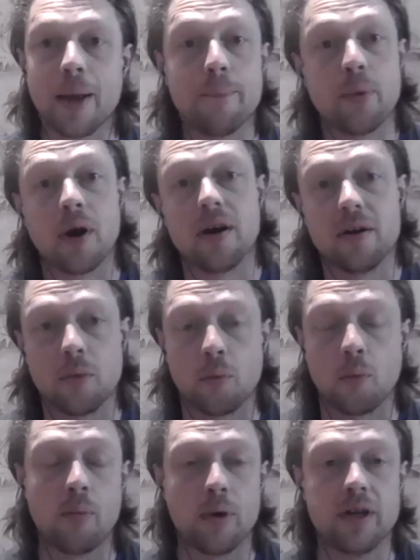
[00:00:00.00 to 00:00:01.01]
But
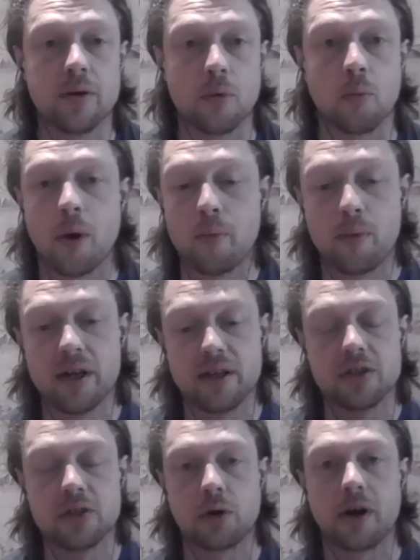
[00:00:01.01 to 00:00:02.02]
when we're
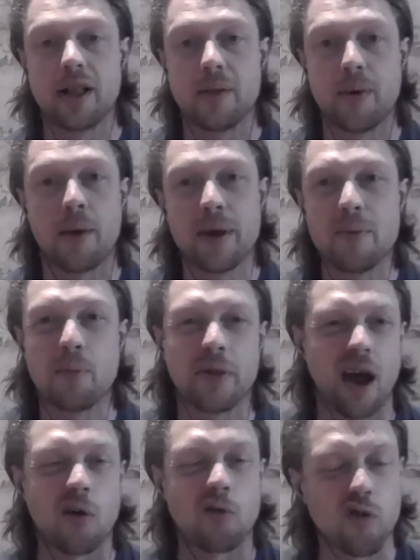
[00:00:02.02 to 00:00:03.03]
training about people
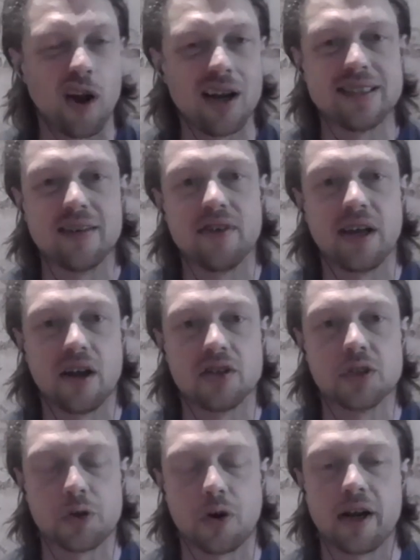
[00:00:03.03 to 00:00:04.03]
that are relatively
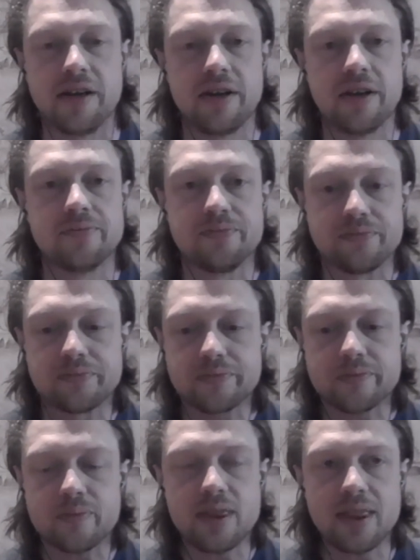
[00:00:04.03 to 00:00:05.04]
undertrained,
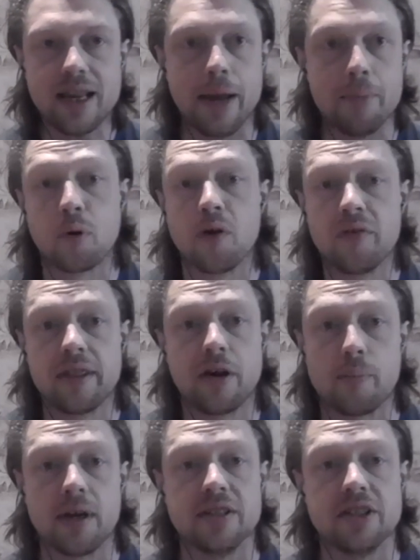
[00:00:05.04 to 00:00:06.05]
improving their
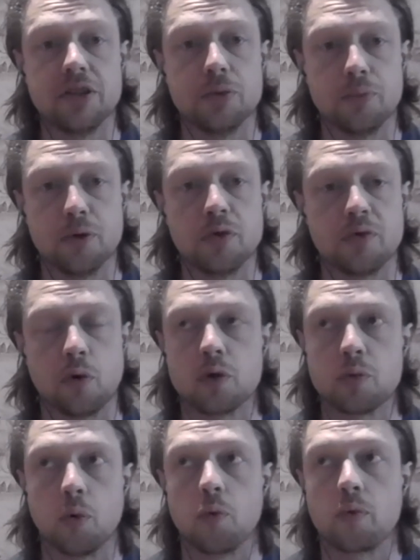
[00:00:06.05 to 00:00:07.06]
ability to produce
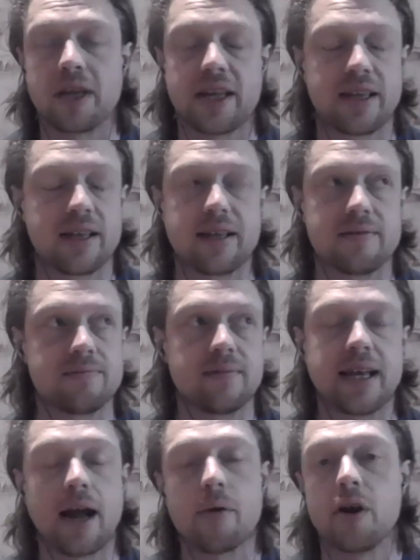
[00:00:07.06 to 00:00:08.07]
force will
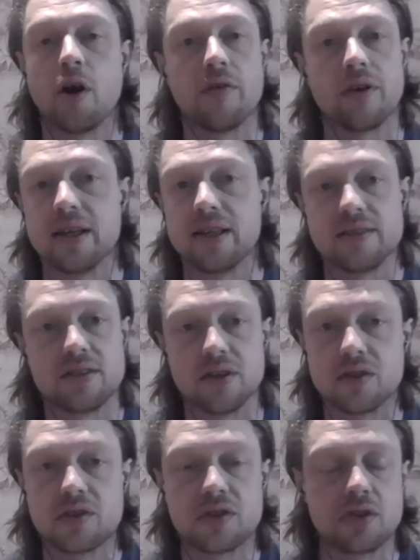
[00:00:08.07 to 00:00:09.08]
carry over to
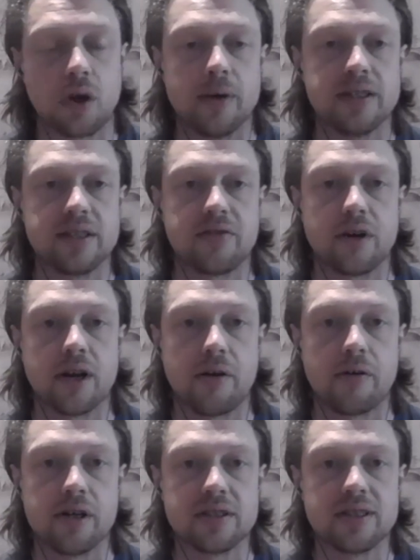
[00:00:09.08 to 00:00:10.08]
so many different
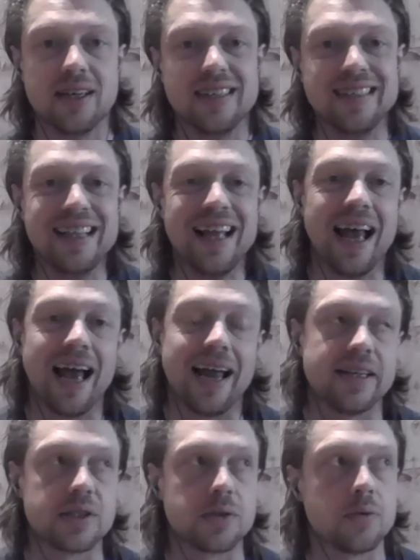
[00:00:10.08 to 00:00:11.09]
areas.
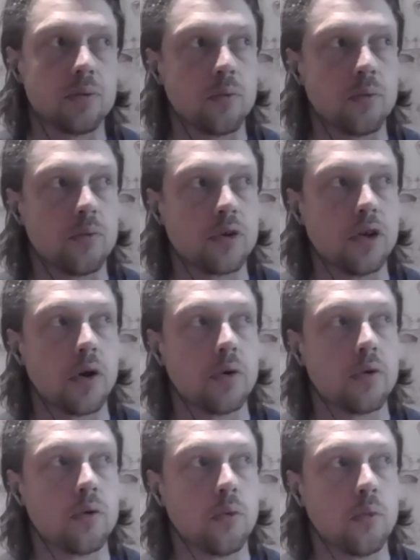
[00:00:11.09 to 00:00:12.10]
And as
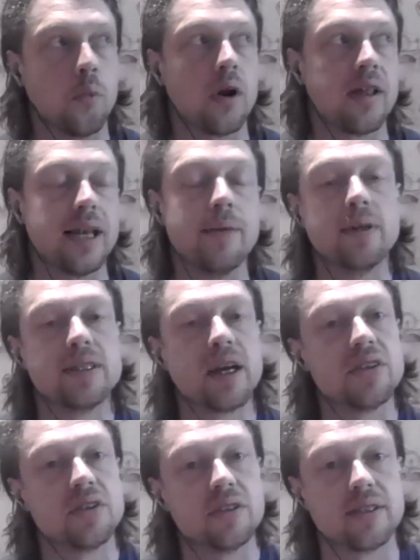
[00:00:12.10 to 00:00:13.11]
one of the
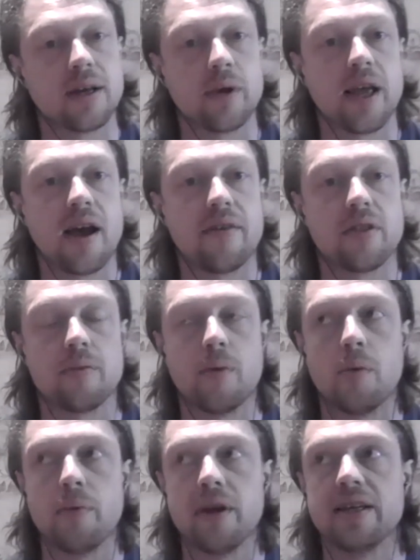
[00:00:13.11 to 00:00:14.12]
limitations that we have at the
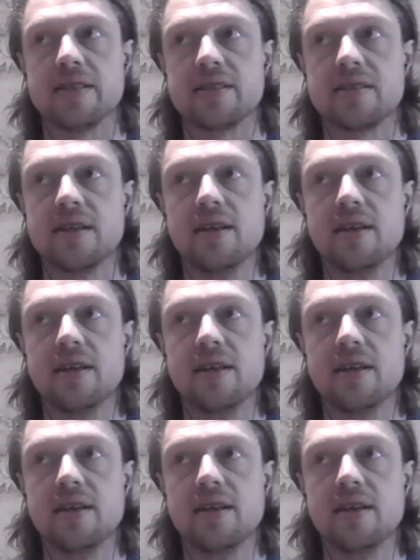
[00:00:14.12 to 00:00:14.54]
moment is,